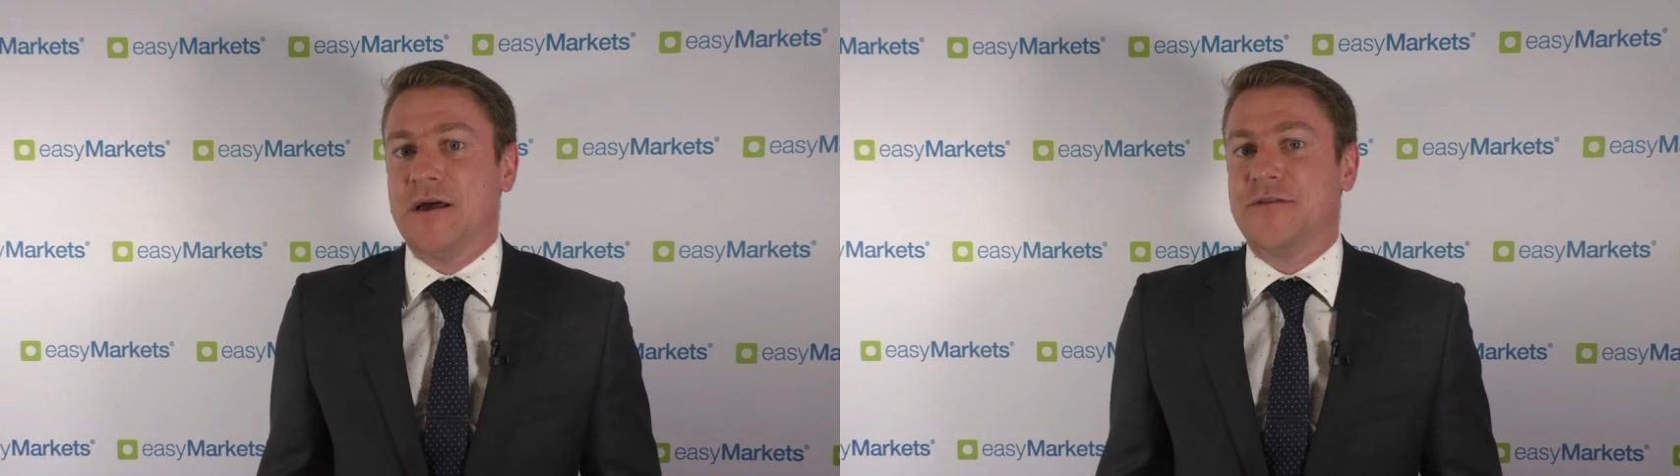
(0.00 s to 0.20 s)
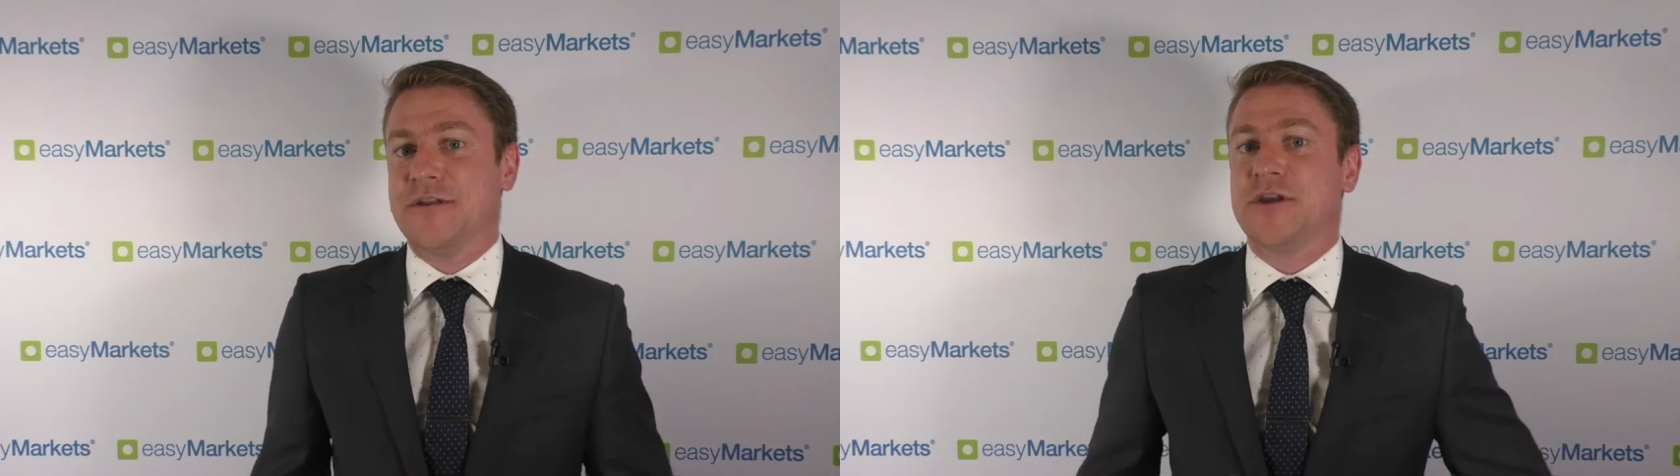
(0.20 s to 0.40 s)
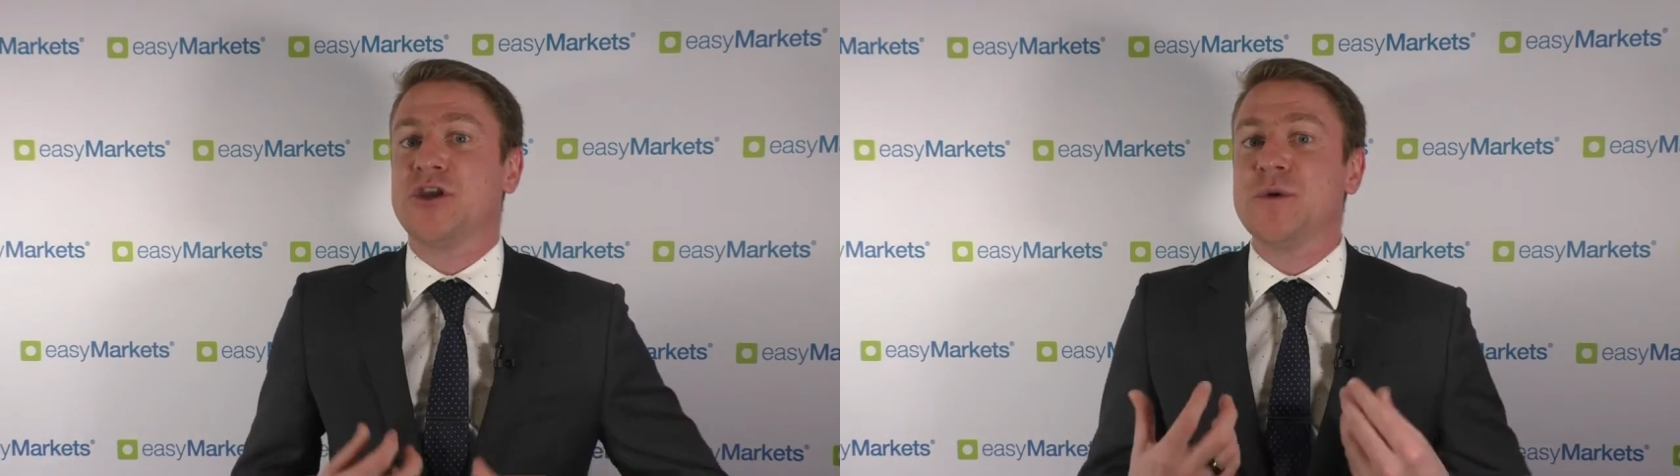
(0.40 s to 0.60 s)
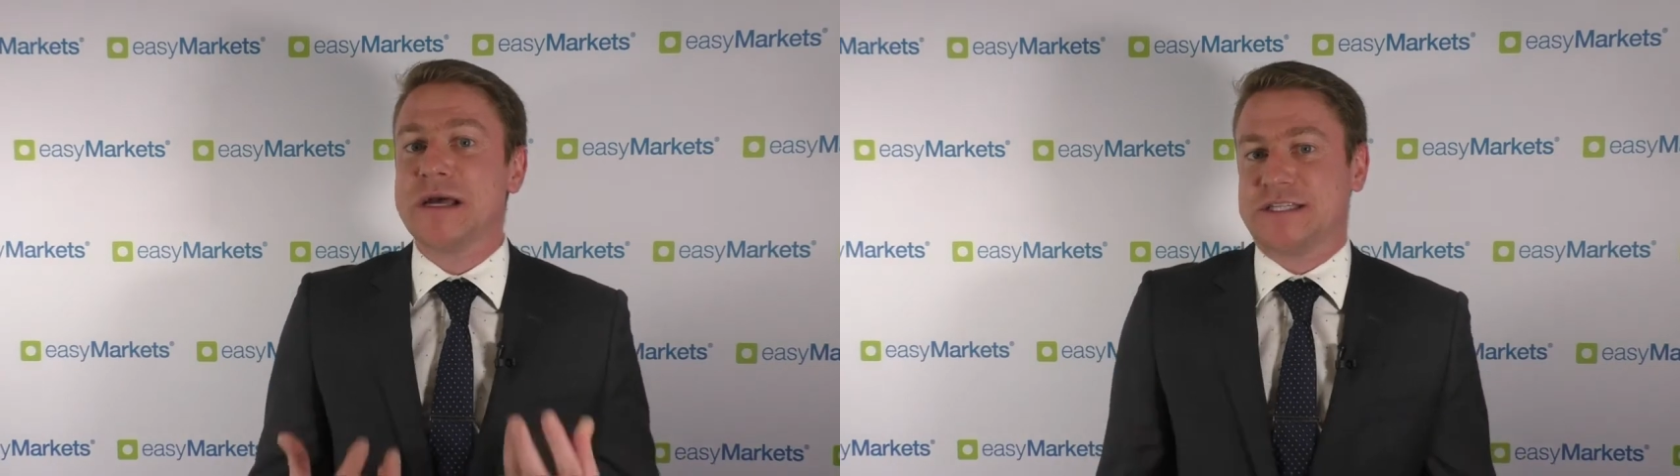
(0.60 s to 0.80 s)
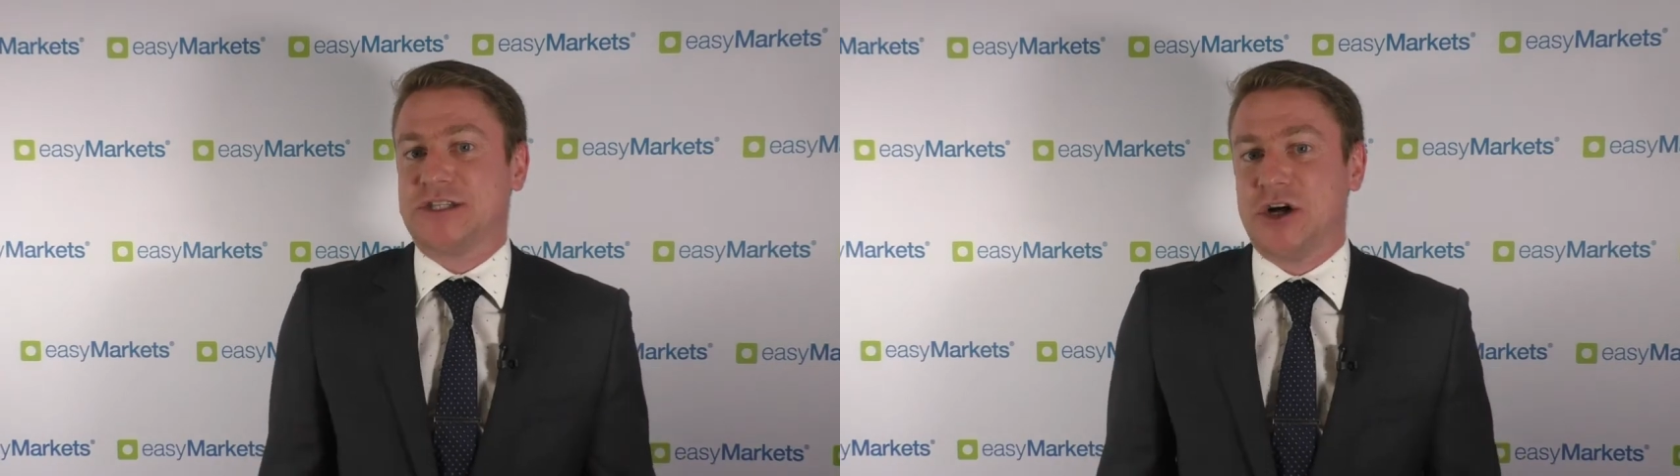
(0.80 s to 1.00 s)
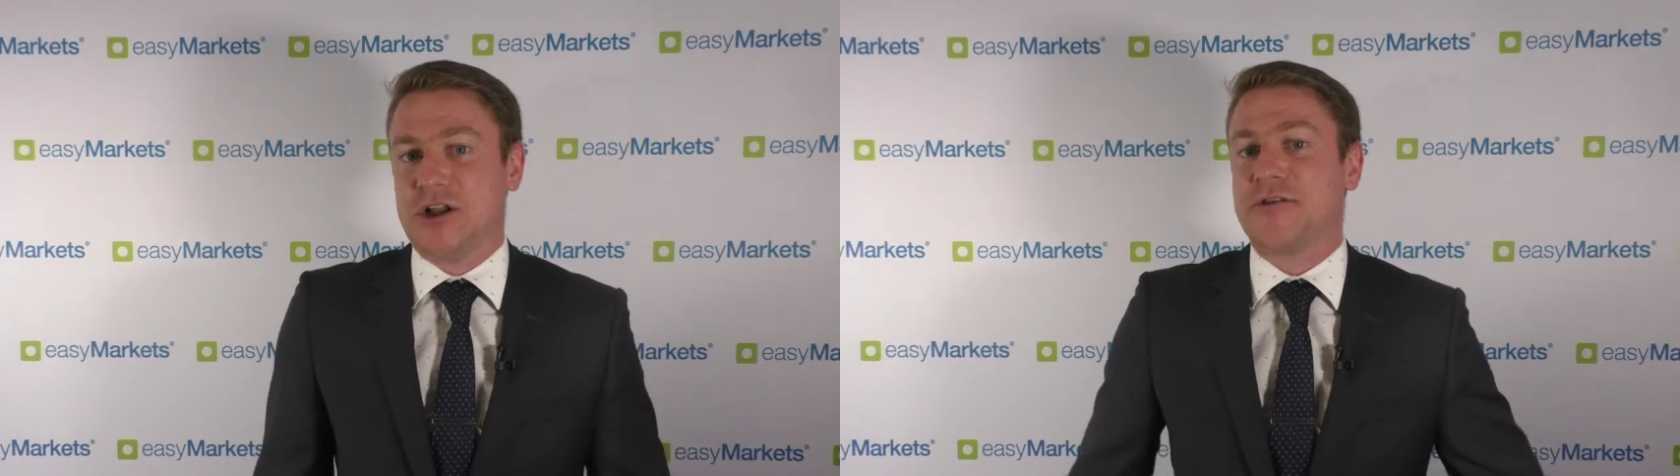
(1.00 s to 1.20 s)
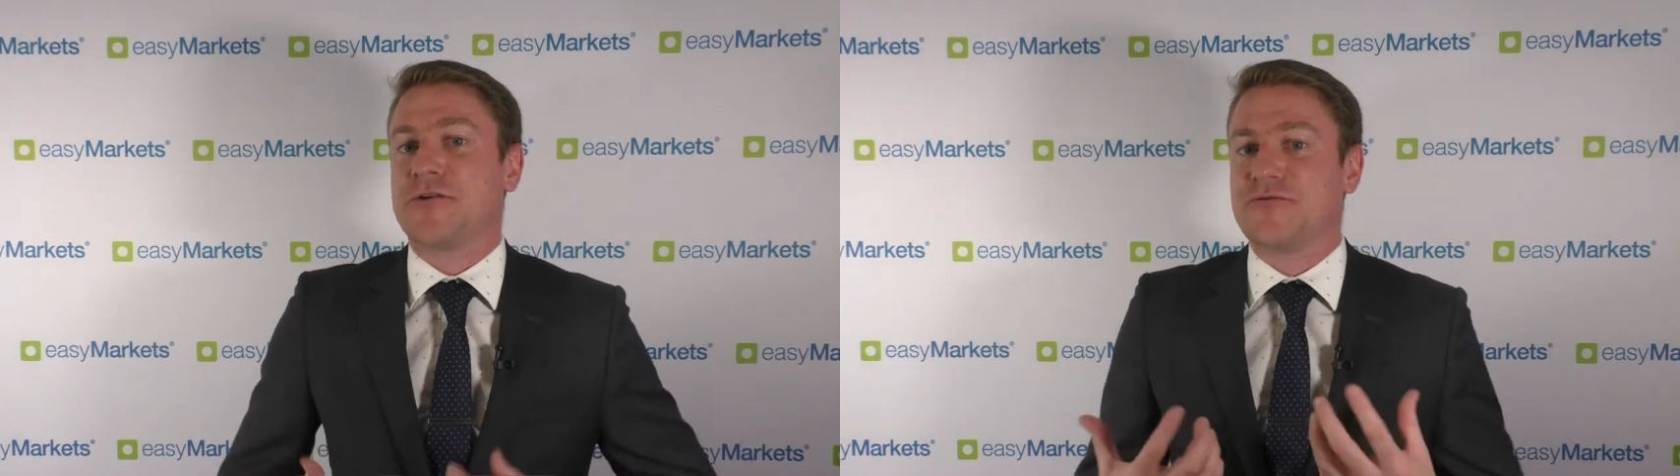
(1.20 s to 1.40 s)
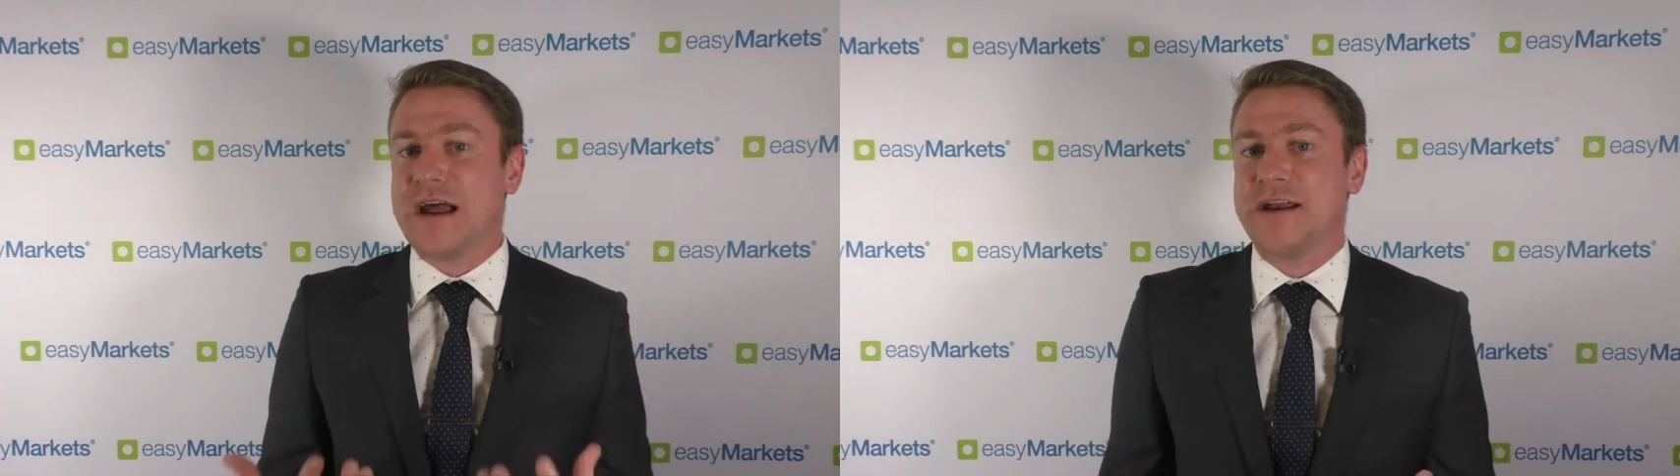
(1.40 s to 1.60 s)
that the US dollar,
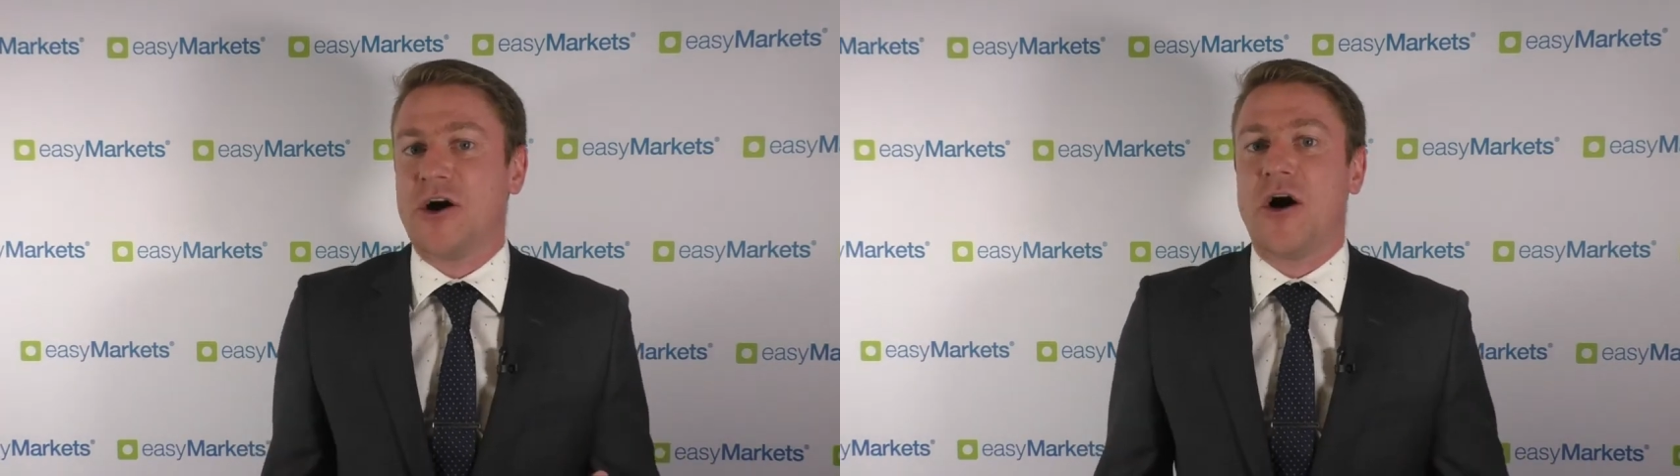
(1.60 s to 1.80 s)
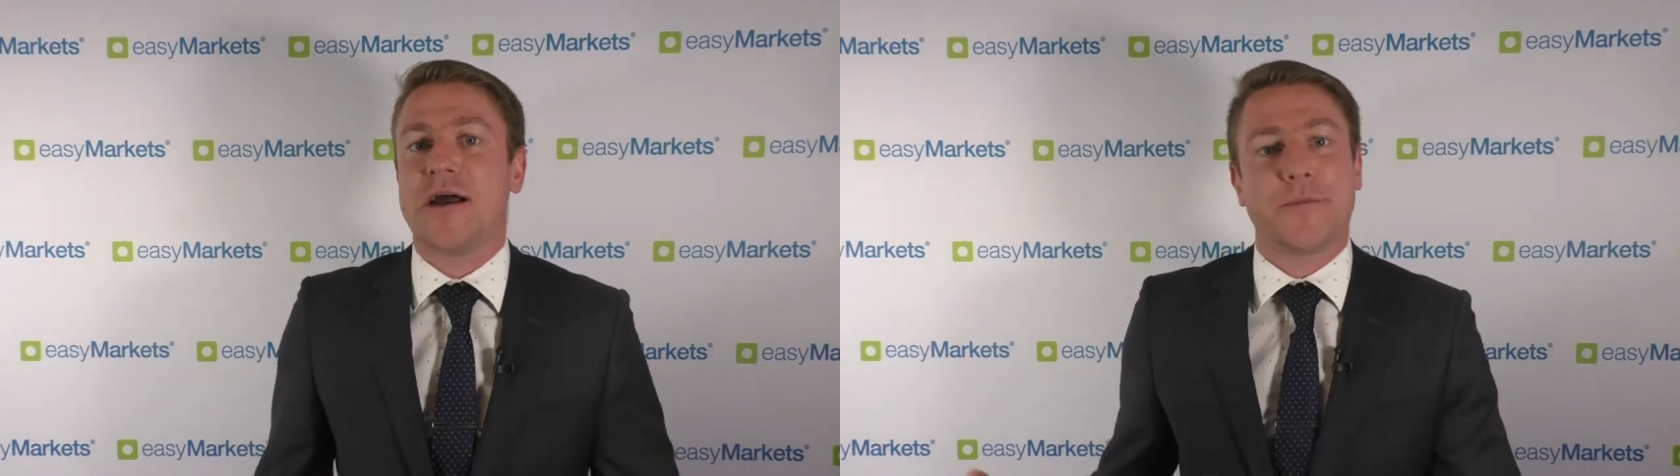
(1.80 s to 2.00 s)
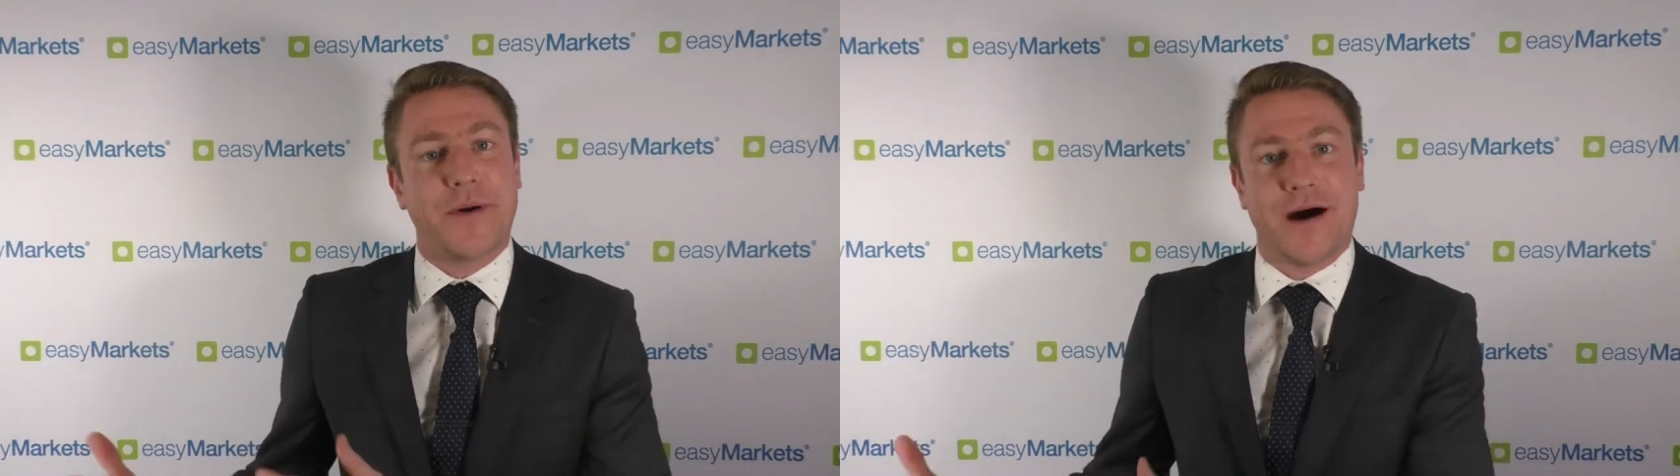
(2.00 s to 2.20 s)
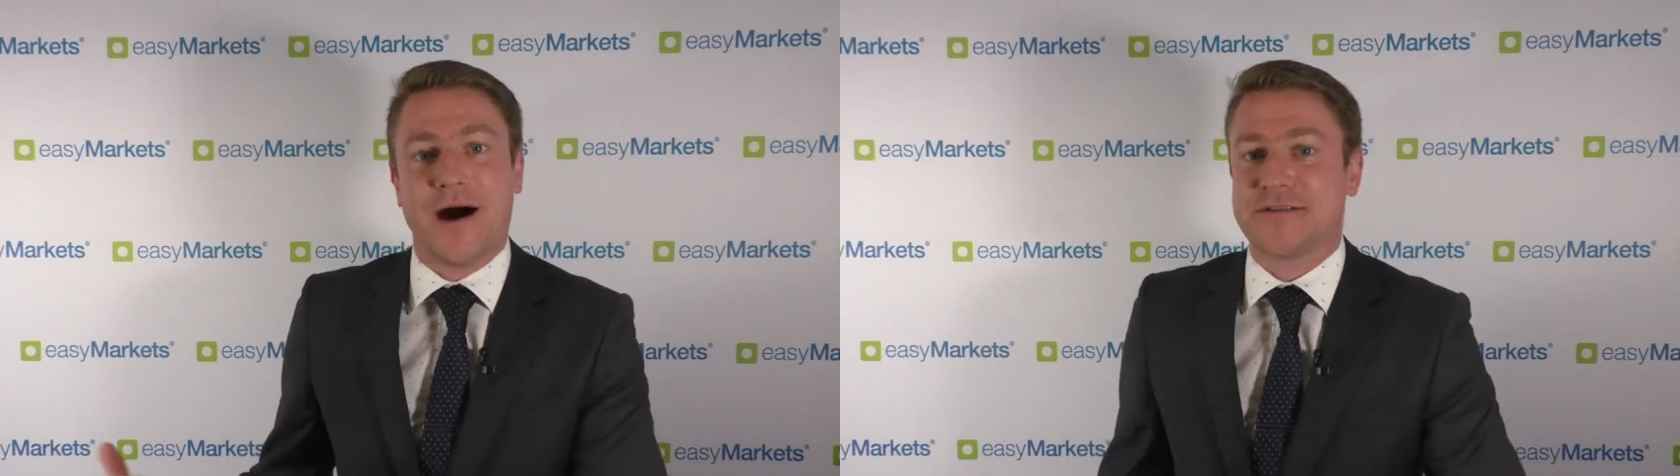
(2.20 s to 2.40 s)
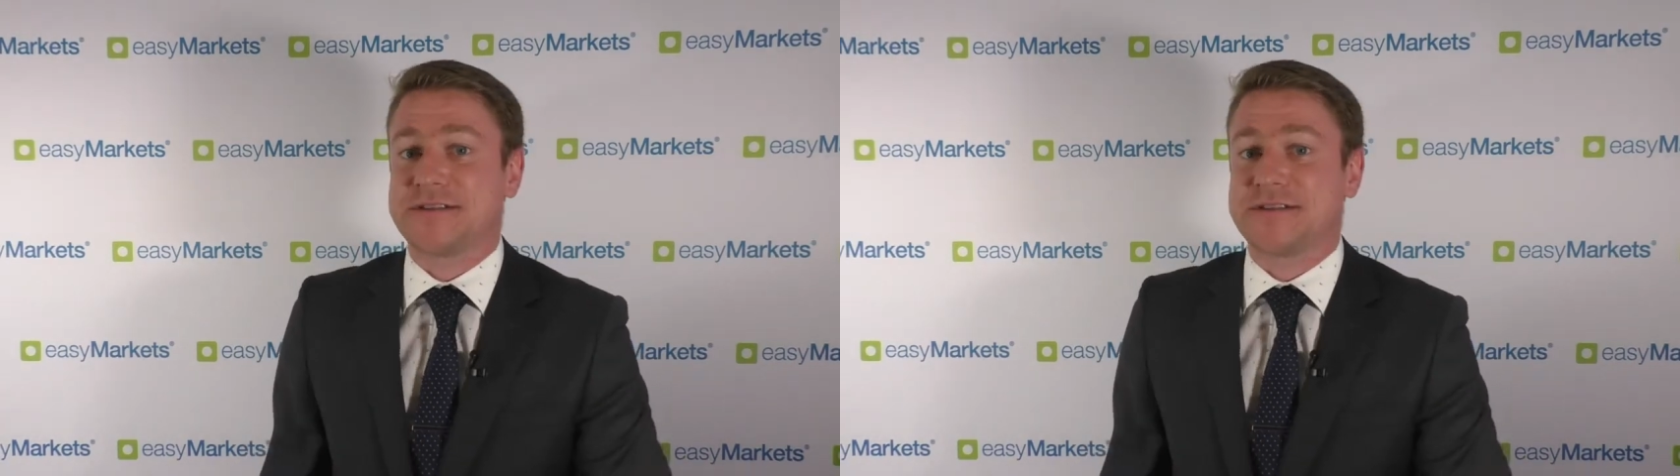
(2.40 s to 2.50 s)
the rate hike path